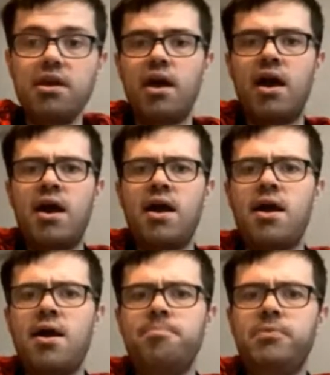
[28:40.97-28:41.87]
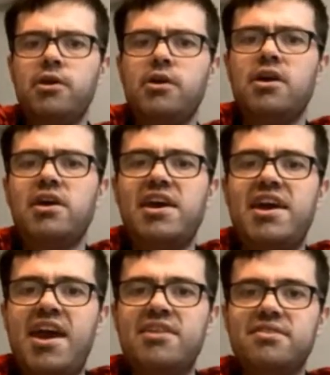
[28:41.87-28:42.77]

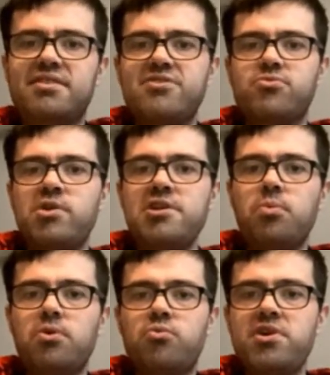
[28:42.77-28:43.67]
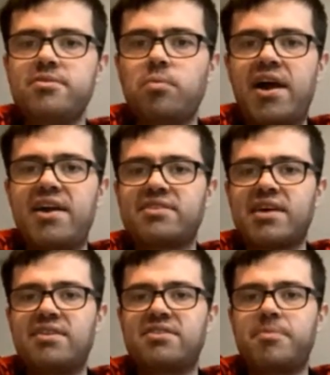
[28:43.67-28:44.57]
Aiden says, reason why I
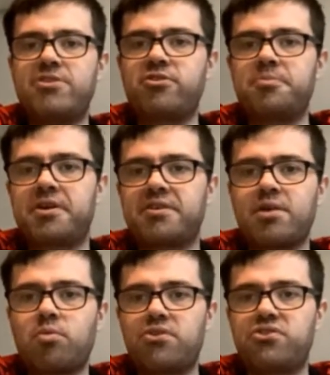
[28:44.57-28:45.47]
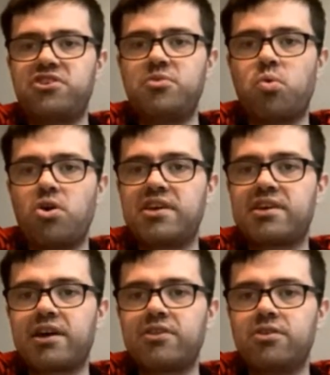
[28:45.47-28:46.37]
started Spencer is because I want to see what he
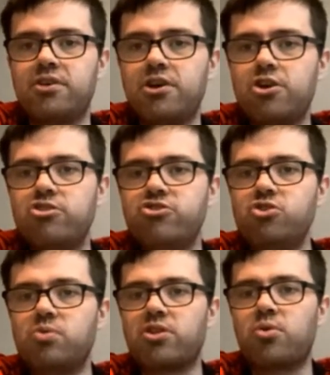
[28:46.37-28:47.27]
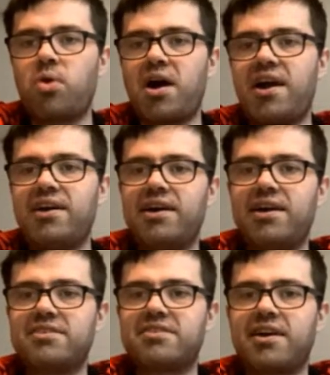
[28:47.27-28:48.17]
can do on the
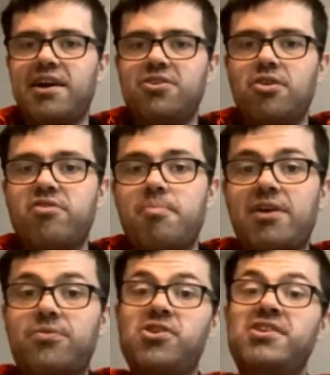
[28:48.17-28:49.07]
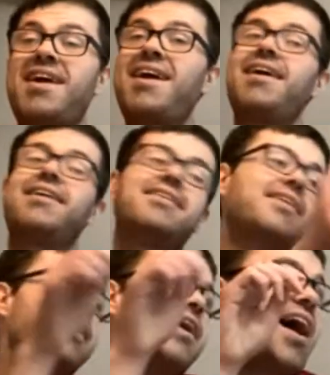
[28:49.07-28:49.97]
right-hand side of the back three. Yeah.
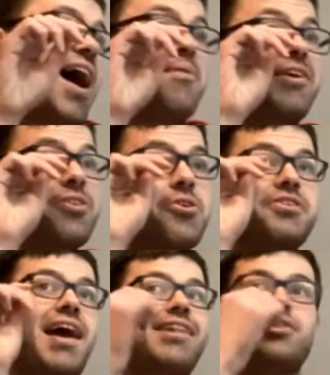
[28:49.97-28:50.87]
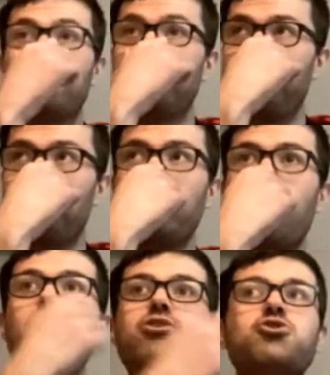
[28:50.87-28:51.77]
I mean, look, we
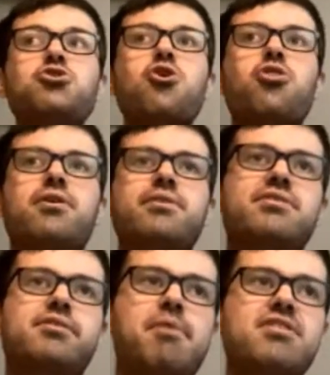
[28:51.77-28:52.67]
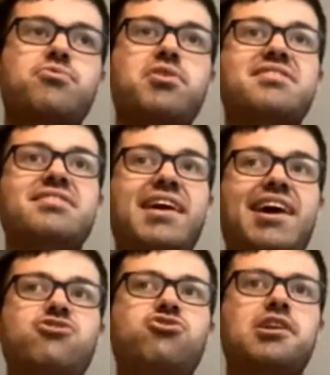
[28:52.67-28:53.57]
all know that Spencer is
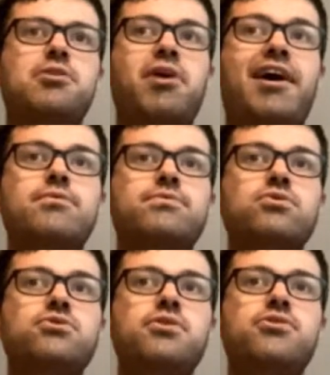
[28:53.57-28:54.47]
naturally right-footed.